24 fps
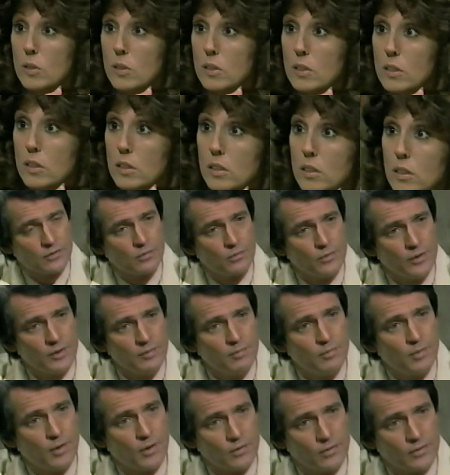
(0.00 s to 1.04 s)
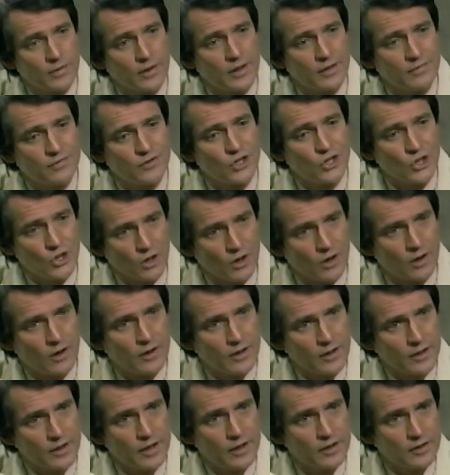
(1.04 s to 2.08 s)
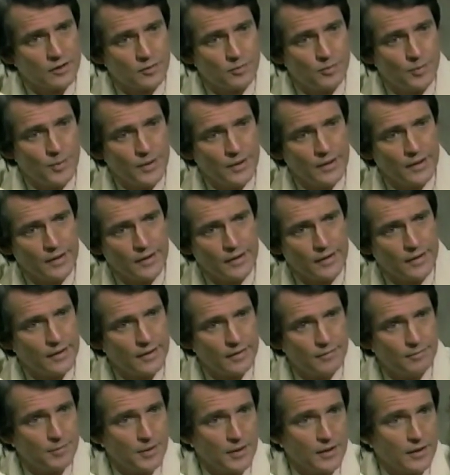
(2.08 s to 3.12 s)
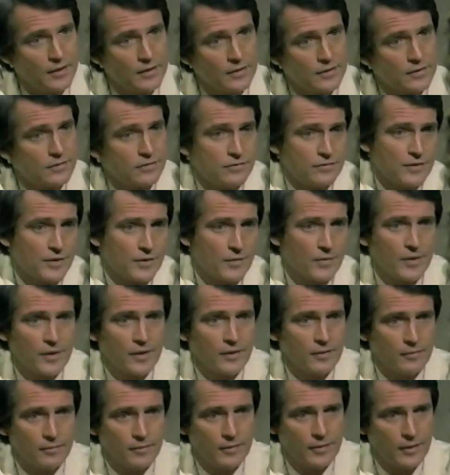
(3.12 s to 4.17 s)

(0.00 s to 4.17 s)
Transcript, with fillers: Yes, we both have to guard against being interfering